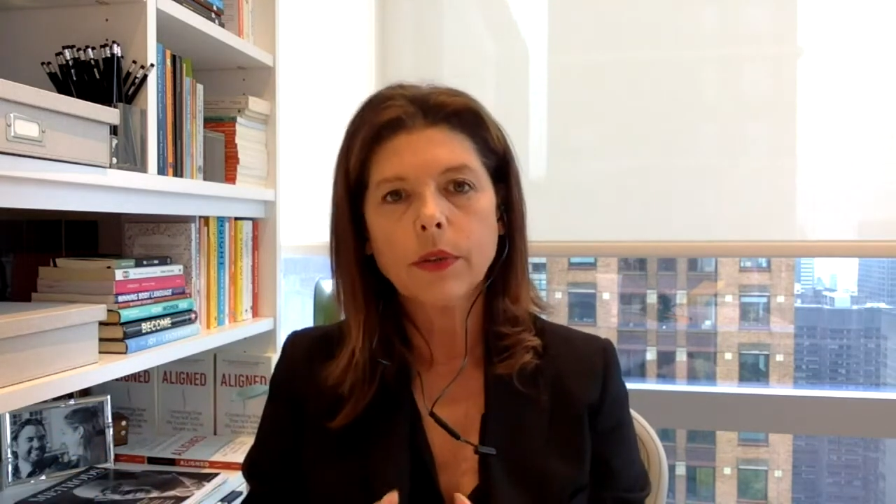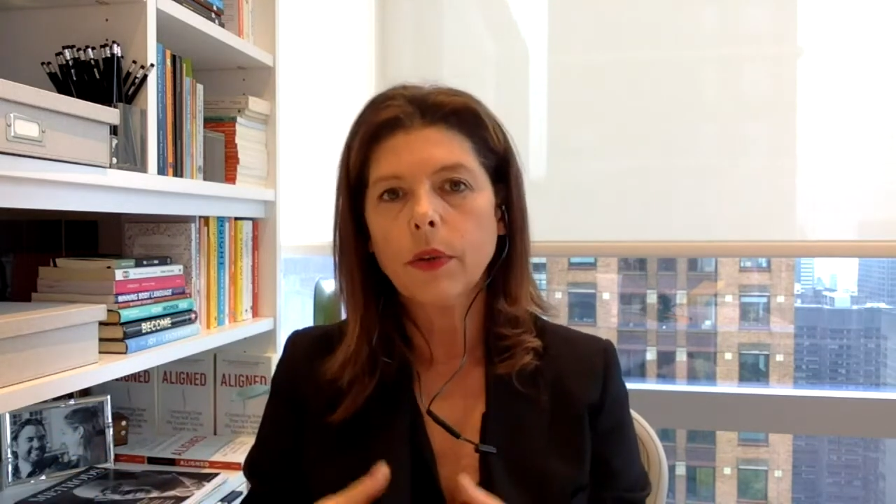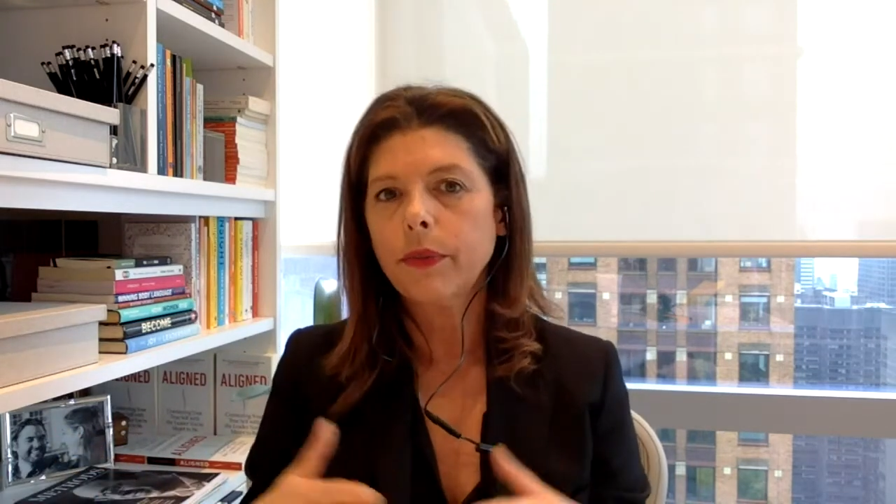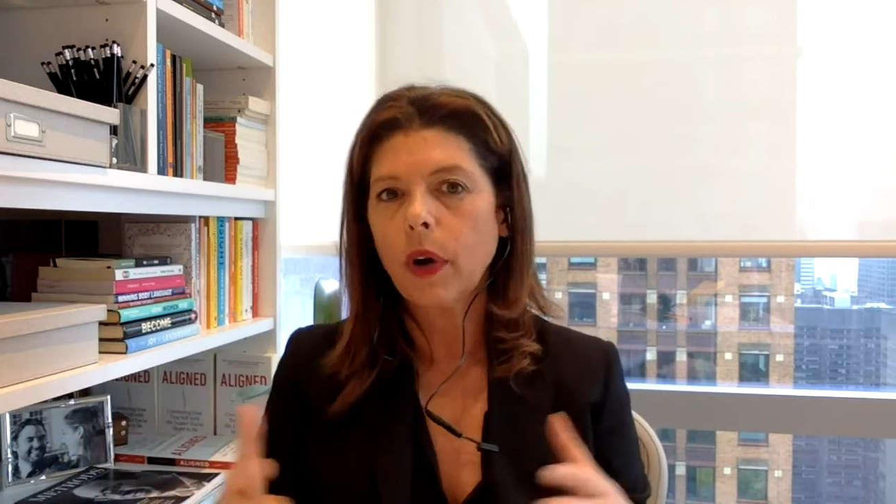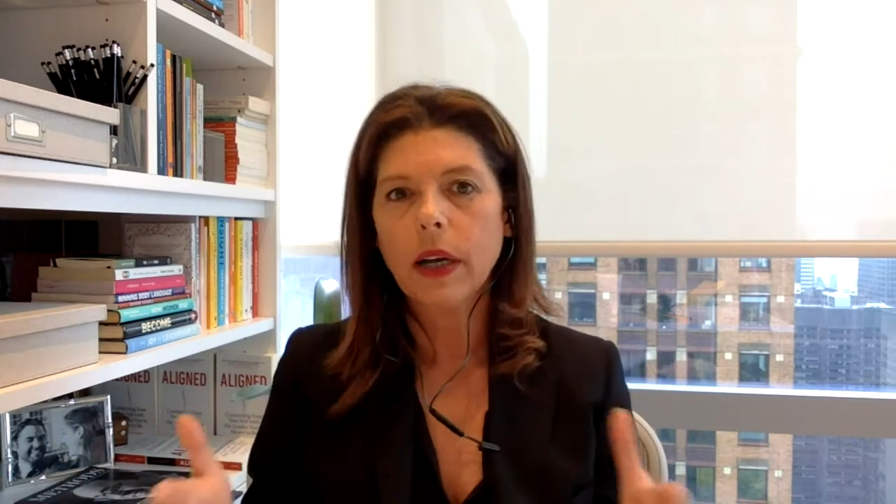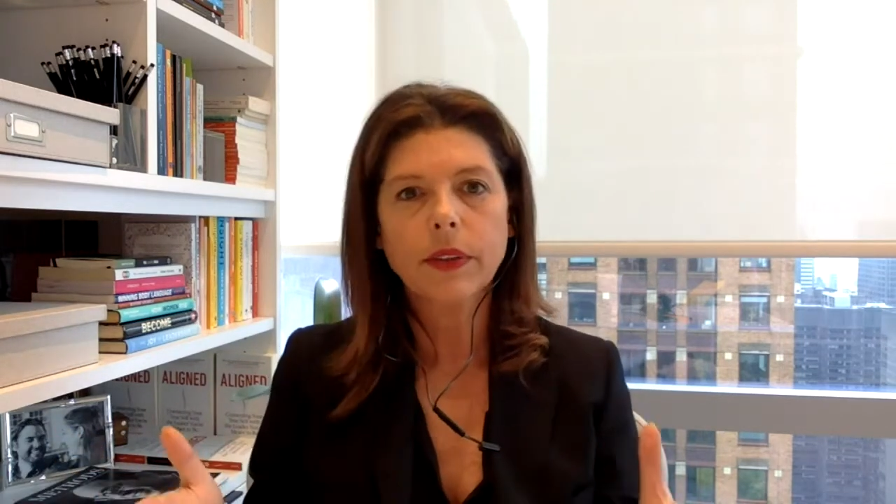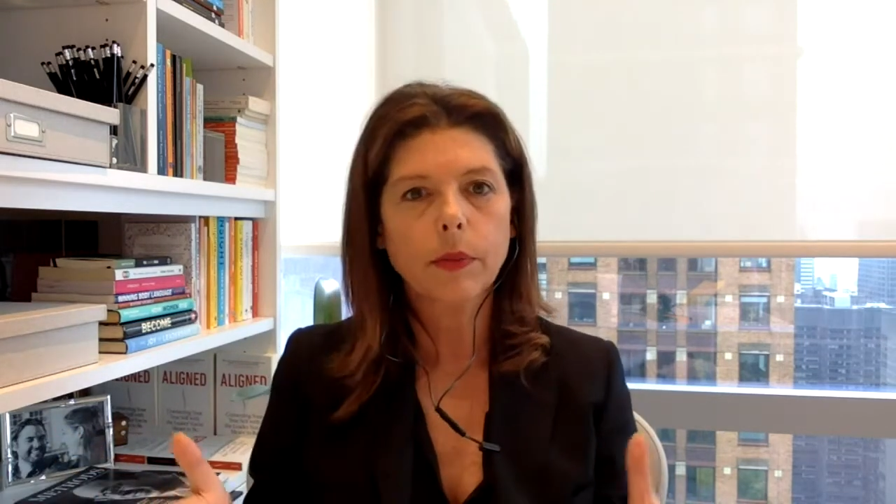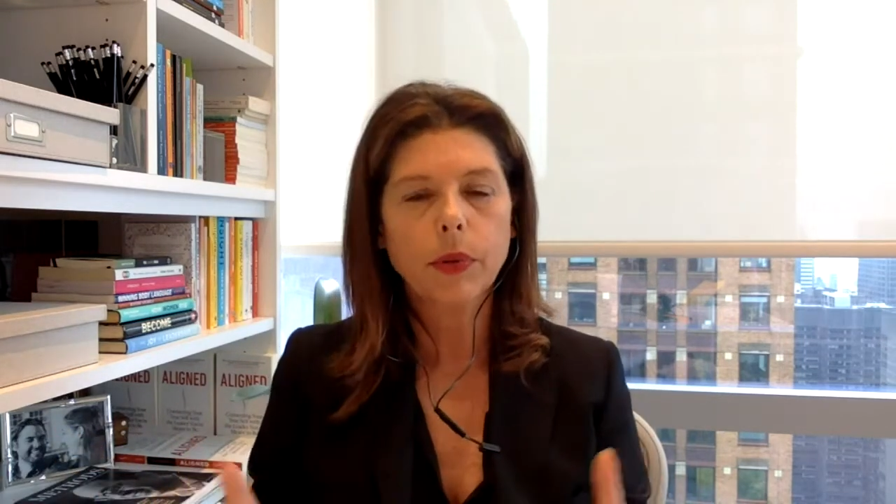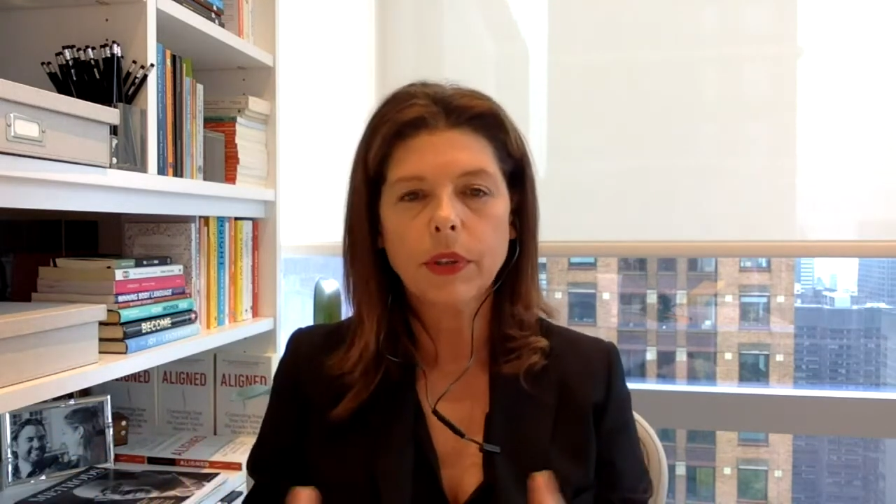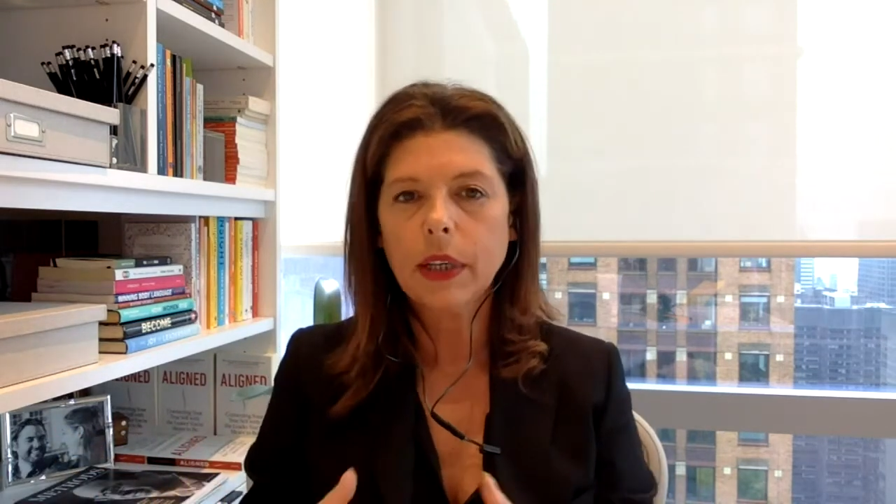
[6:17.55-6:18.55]
So, for
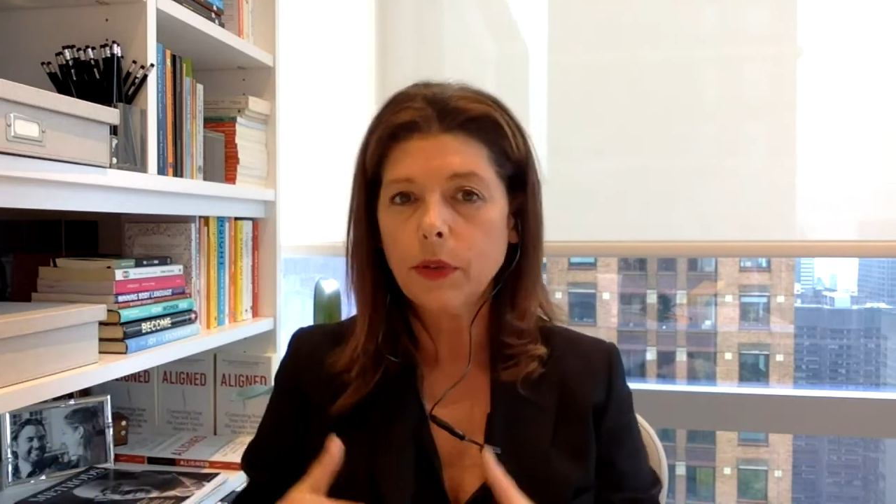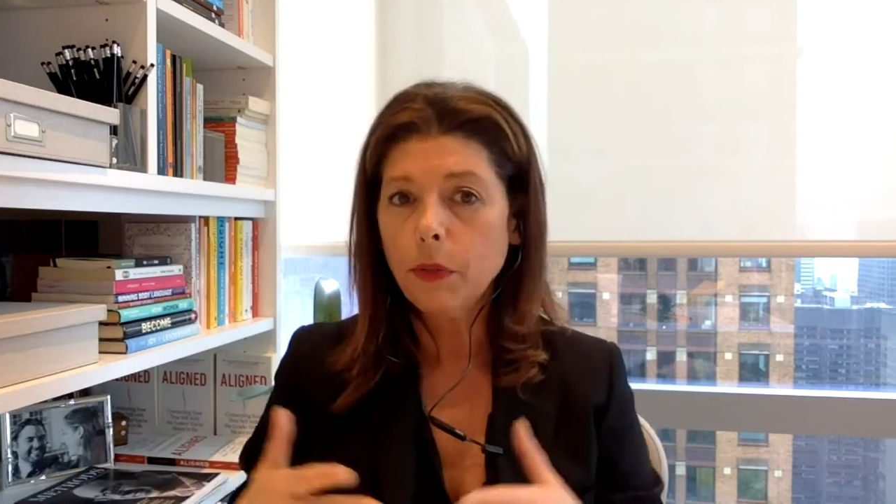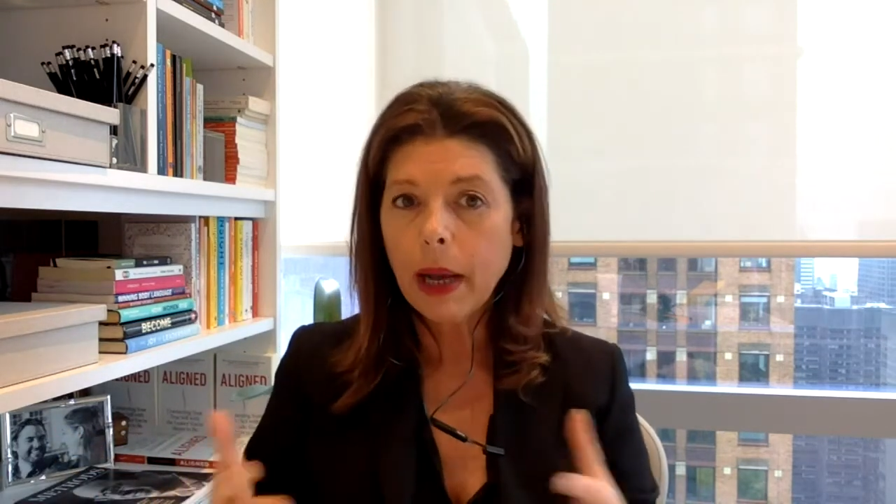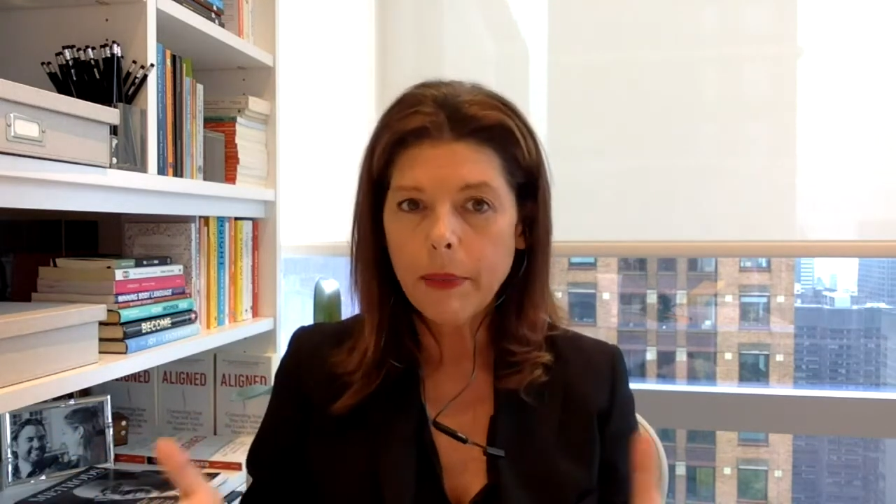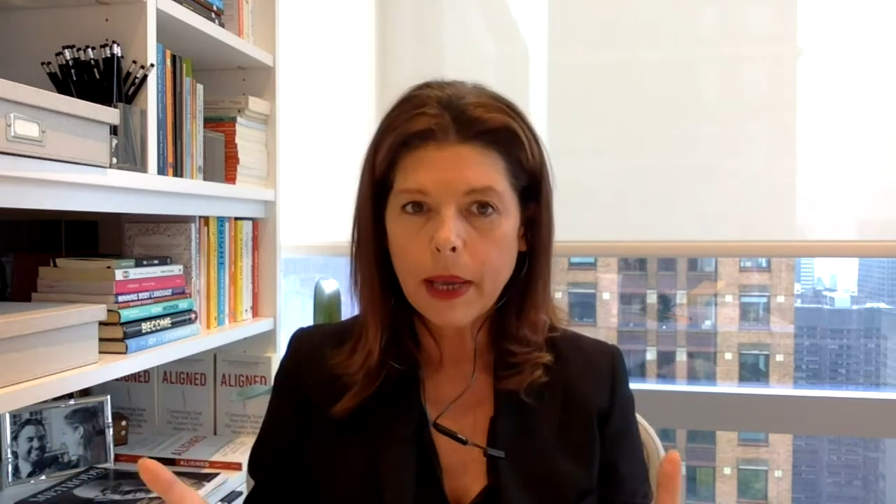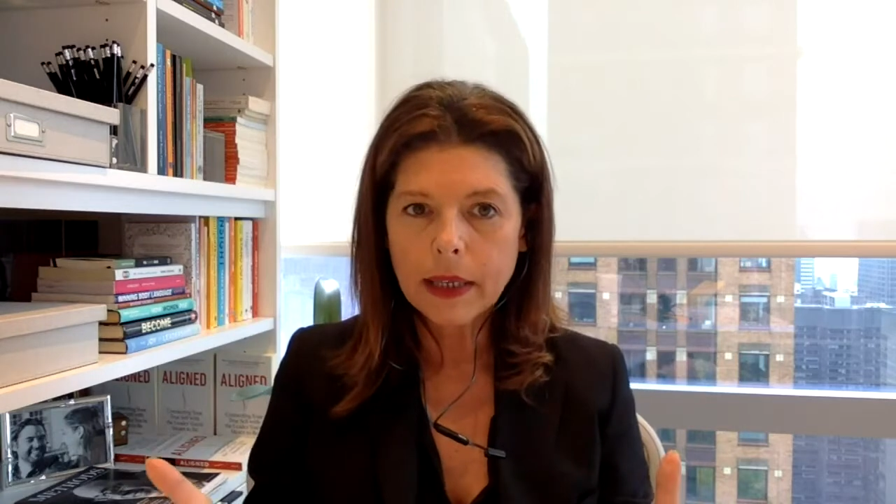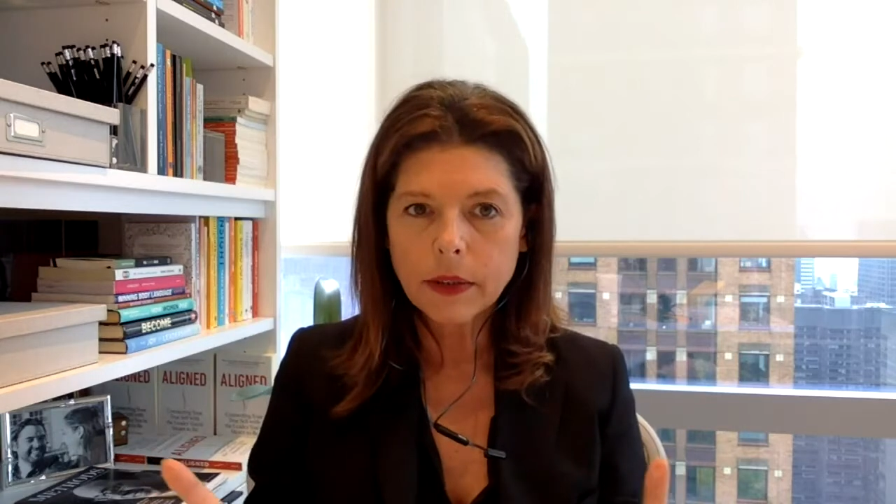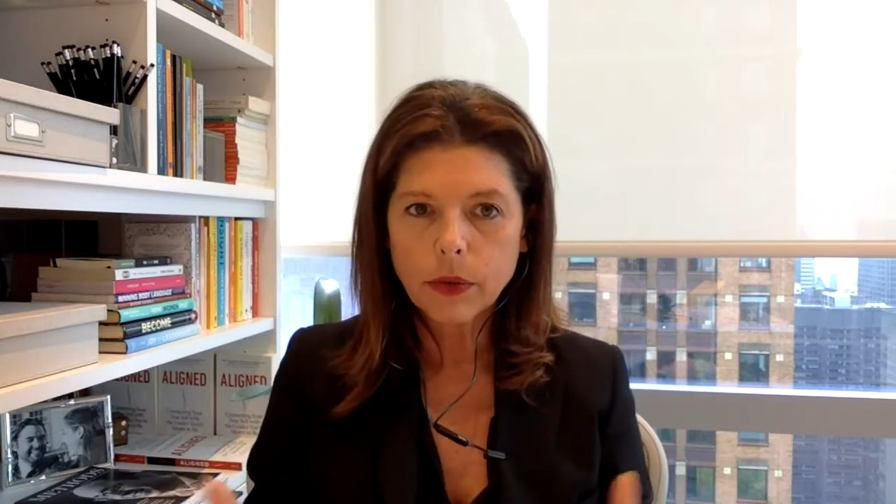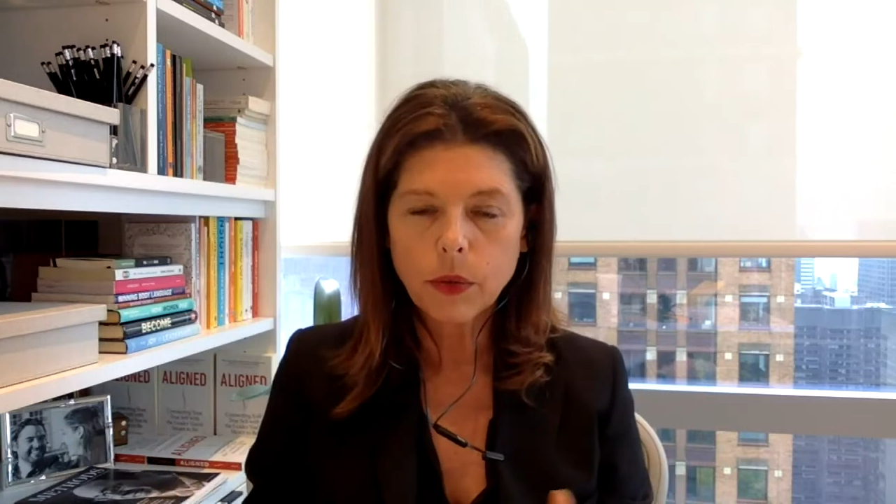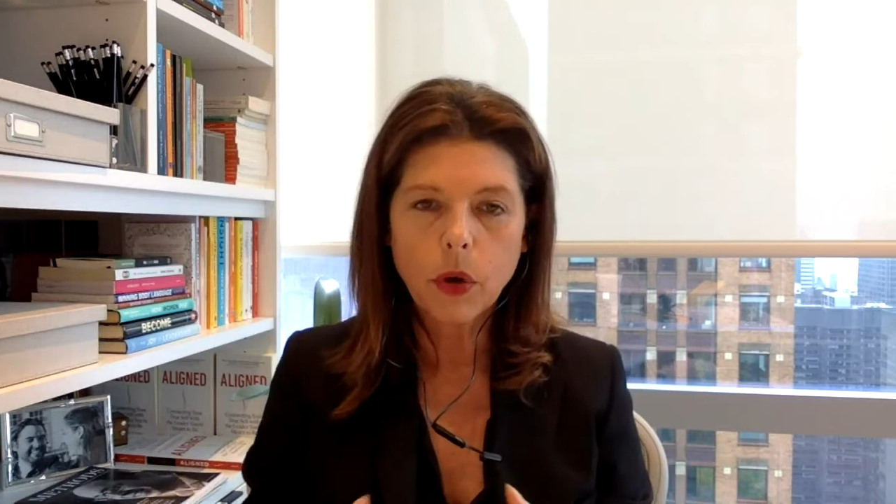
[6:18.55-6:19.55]
example, did I do my best